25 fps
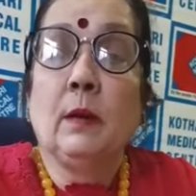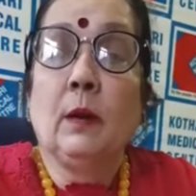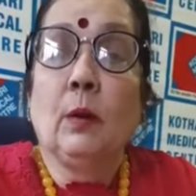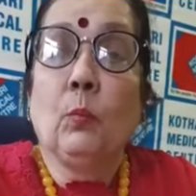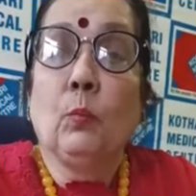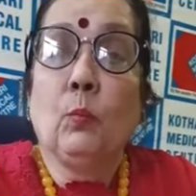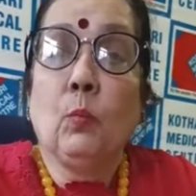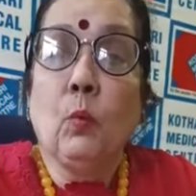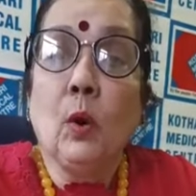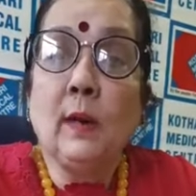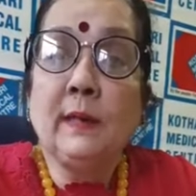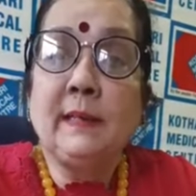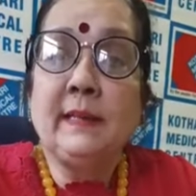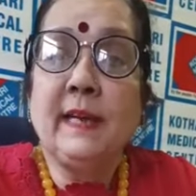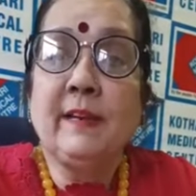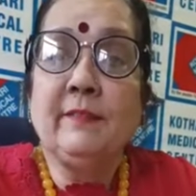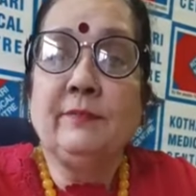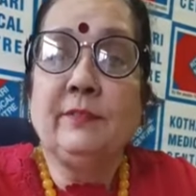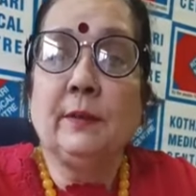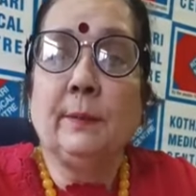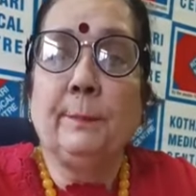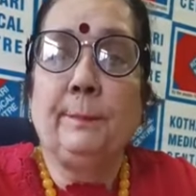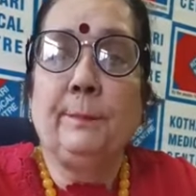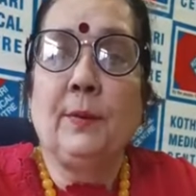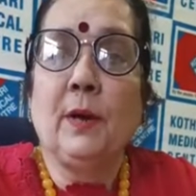
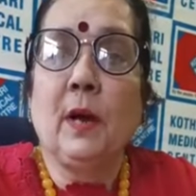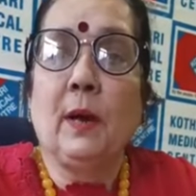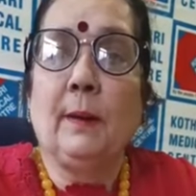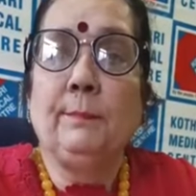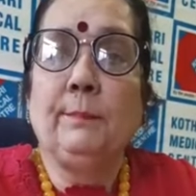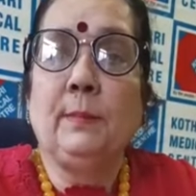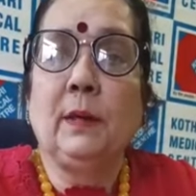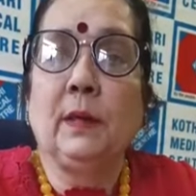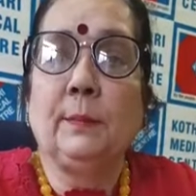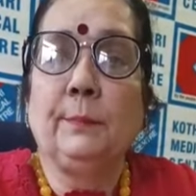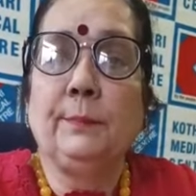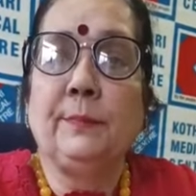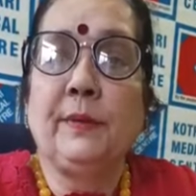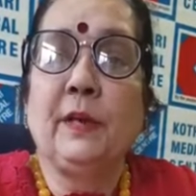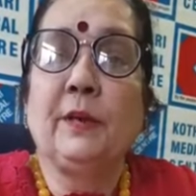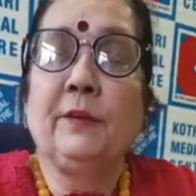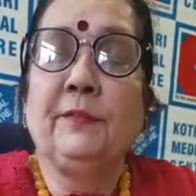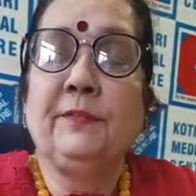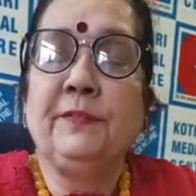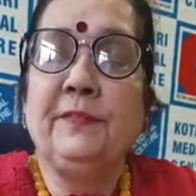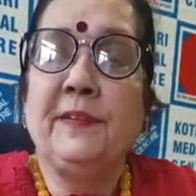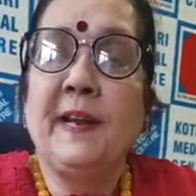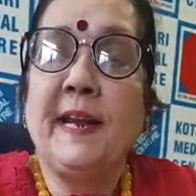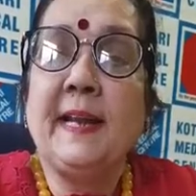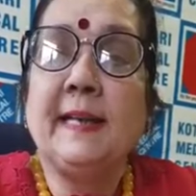whatever problem you
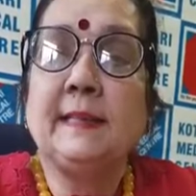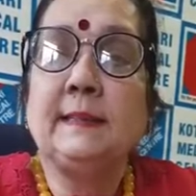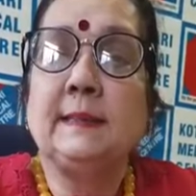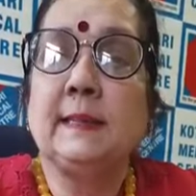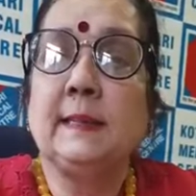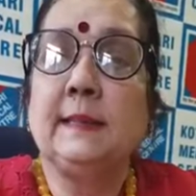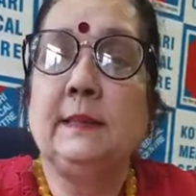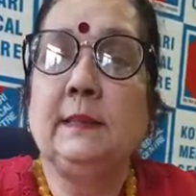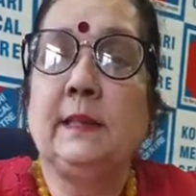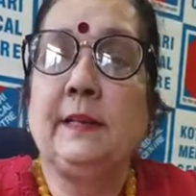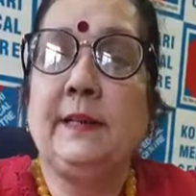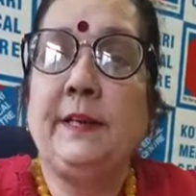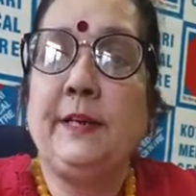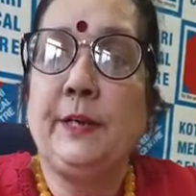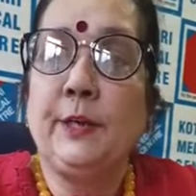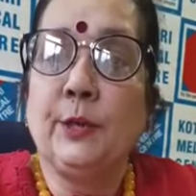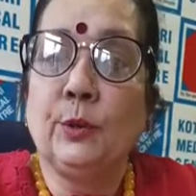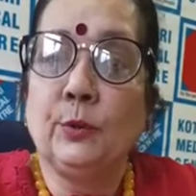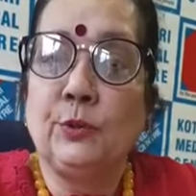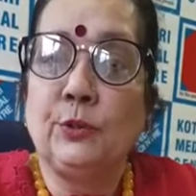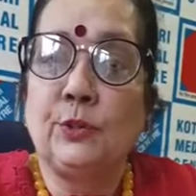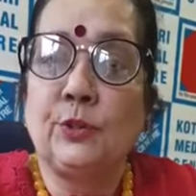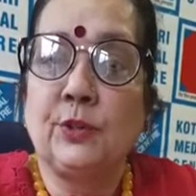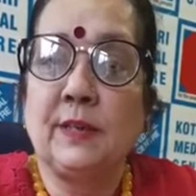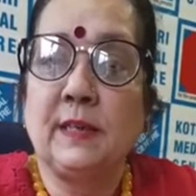face in the
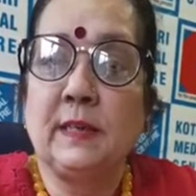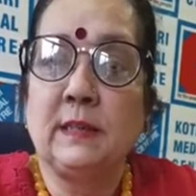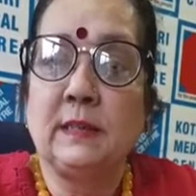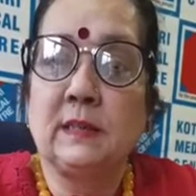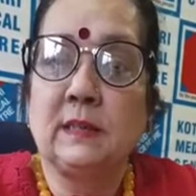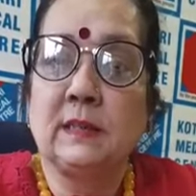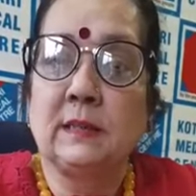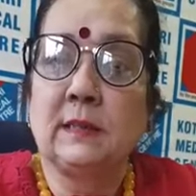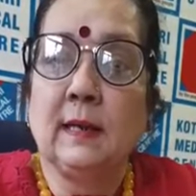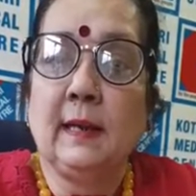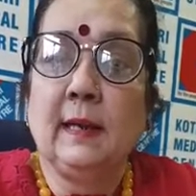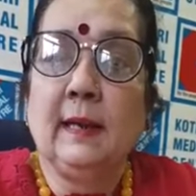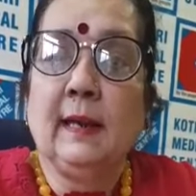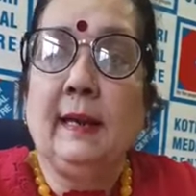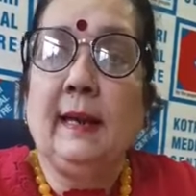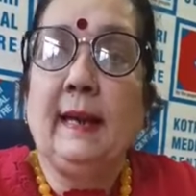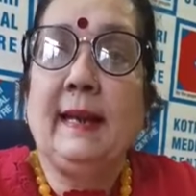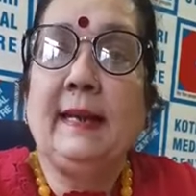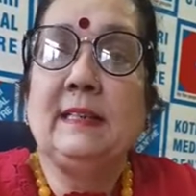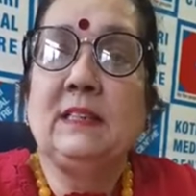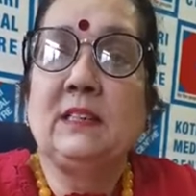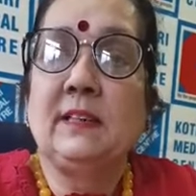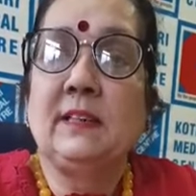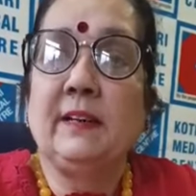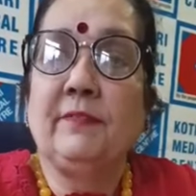uterus
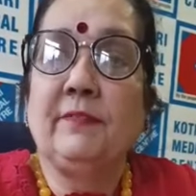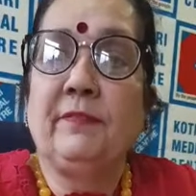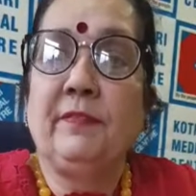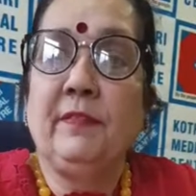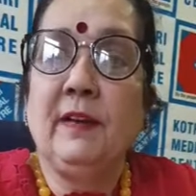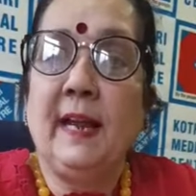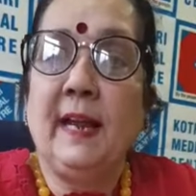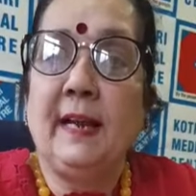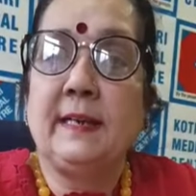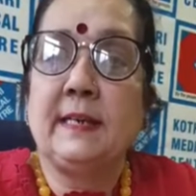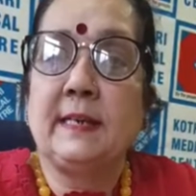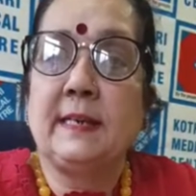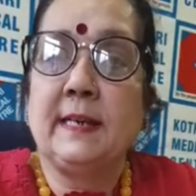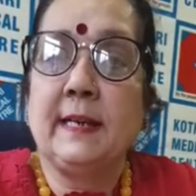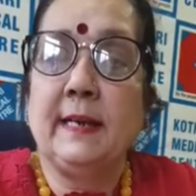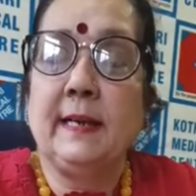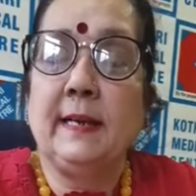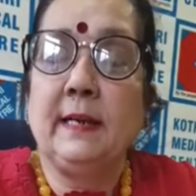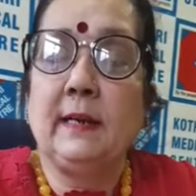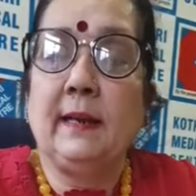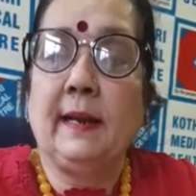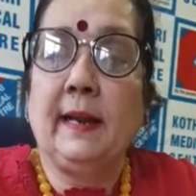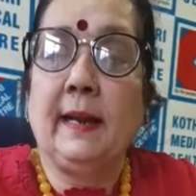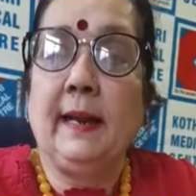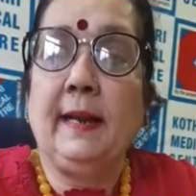is
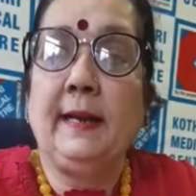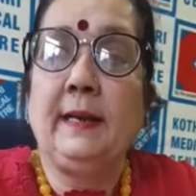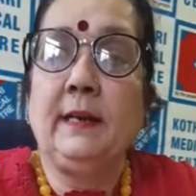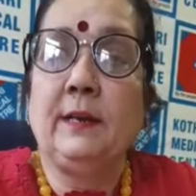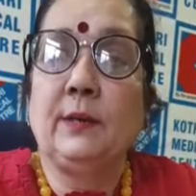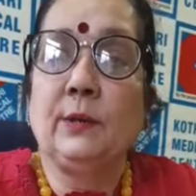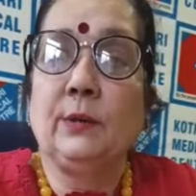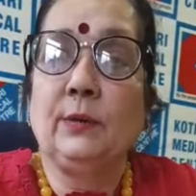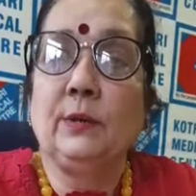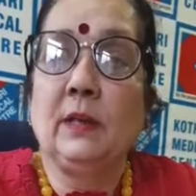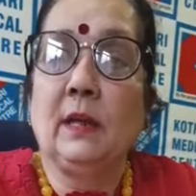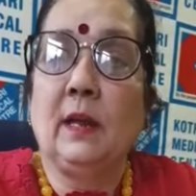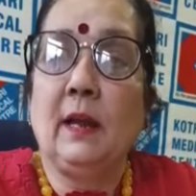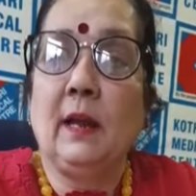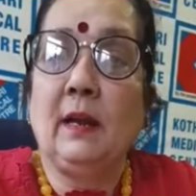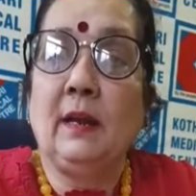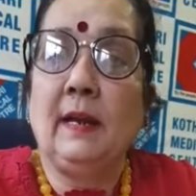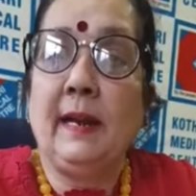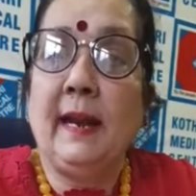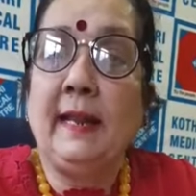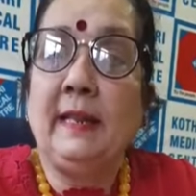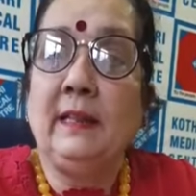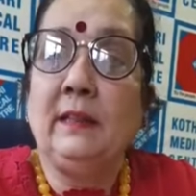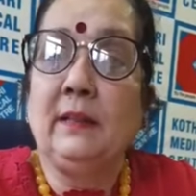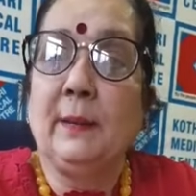reflected in
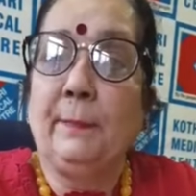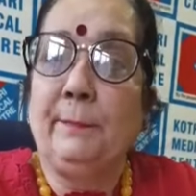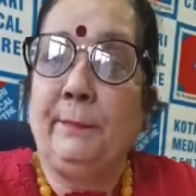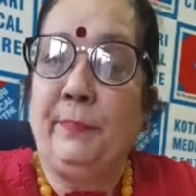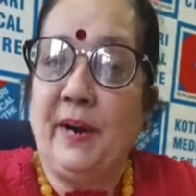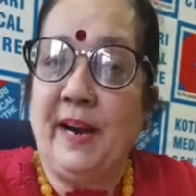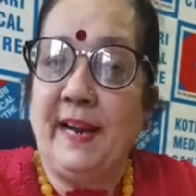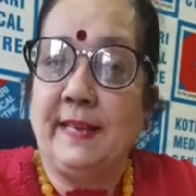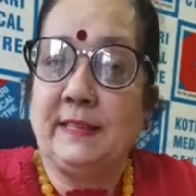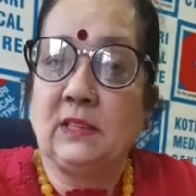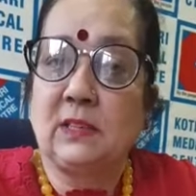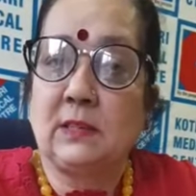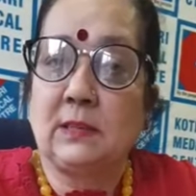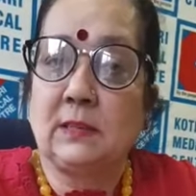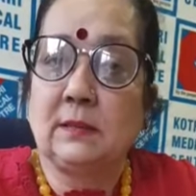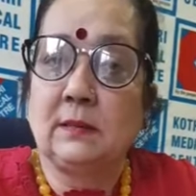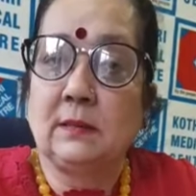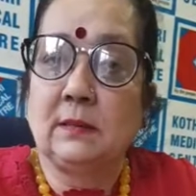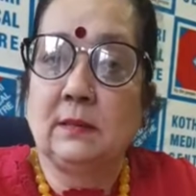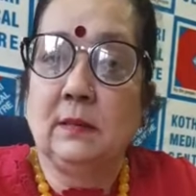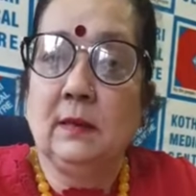the breast.